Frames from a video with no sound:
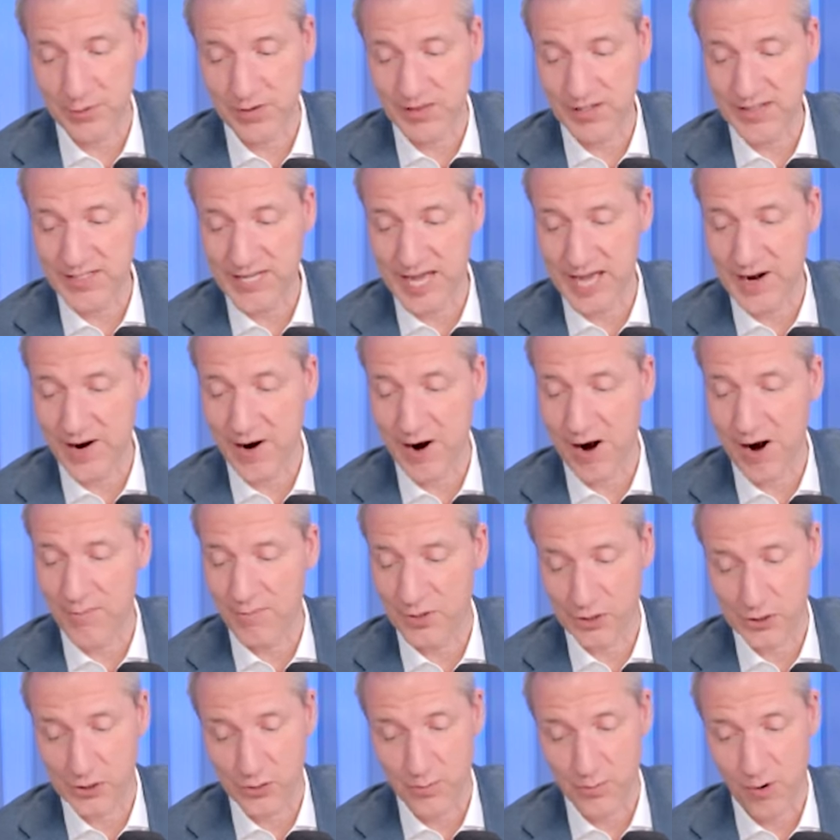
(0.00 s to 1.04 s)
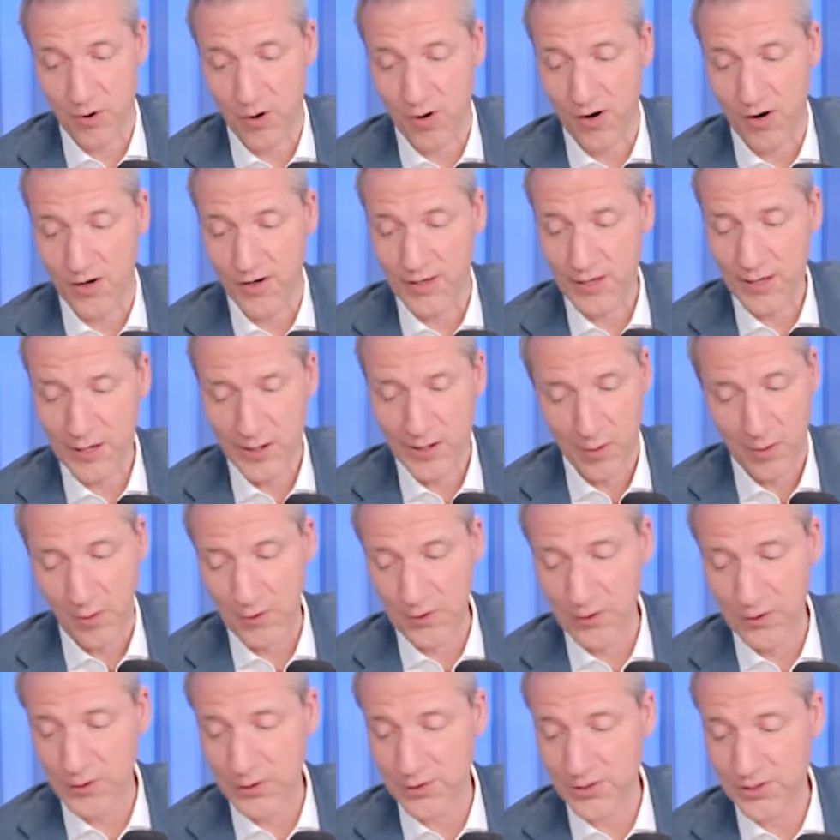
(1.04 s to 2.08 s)
with a dead arm. Two more,
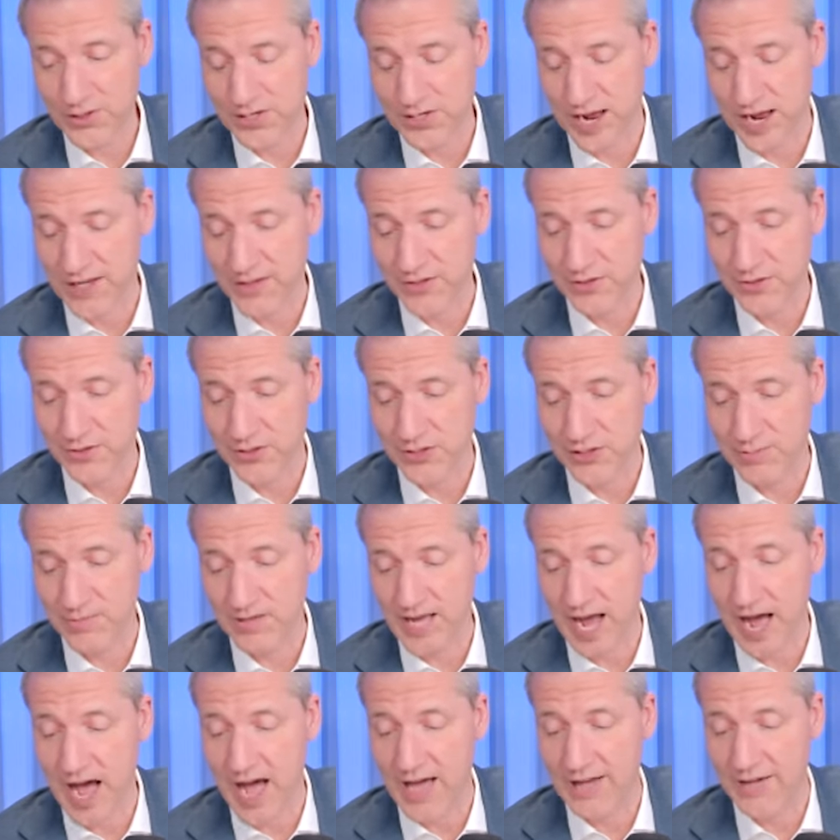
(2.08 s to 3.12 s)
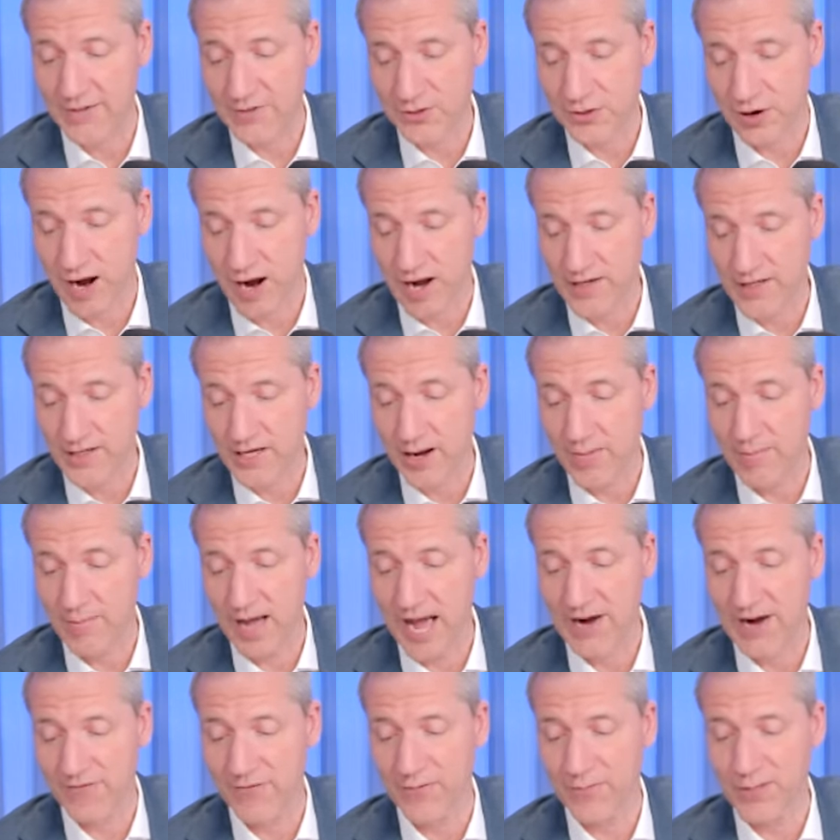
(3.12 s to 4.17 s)
Oral Hershiser, Jim Gott, trying to come
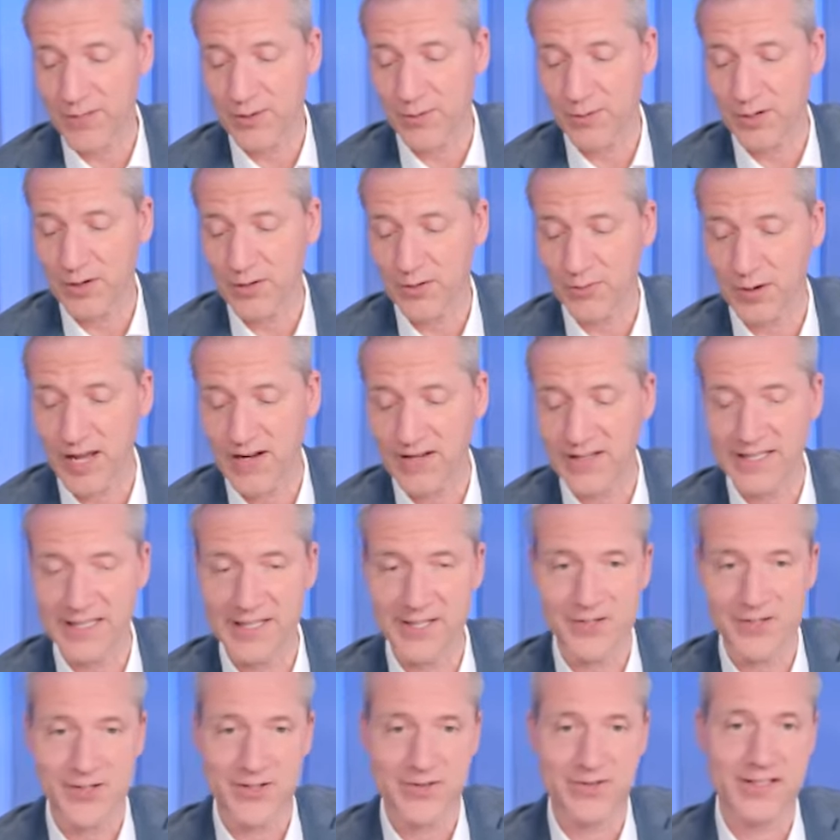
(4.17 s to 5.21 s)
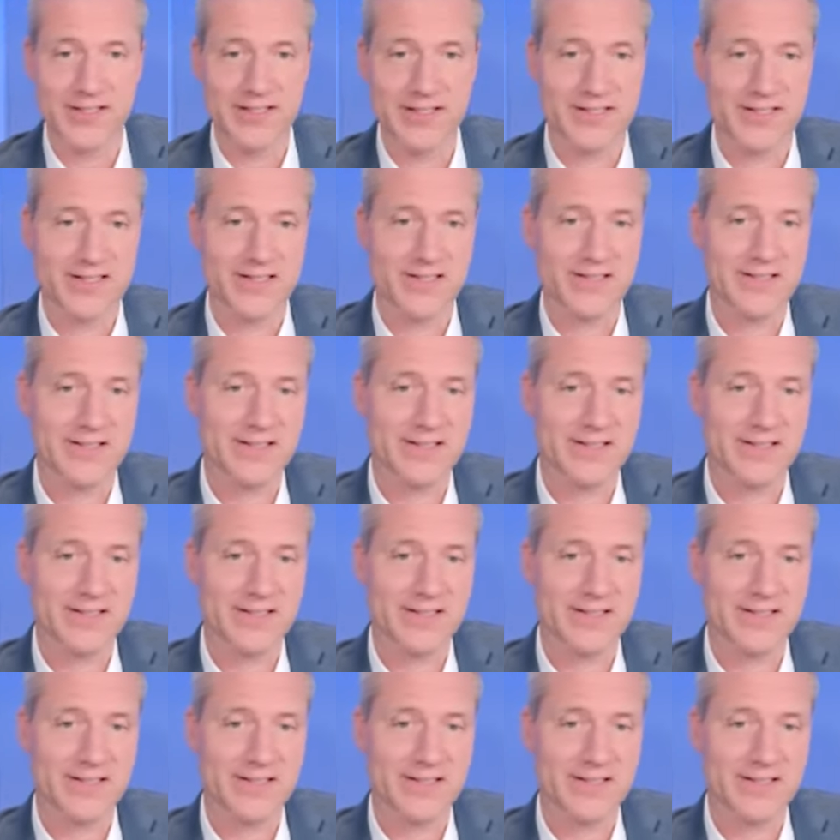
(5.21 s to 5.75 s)
back from career-threatening injuries.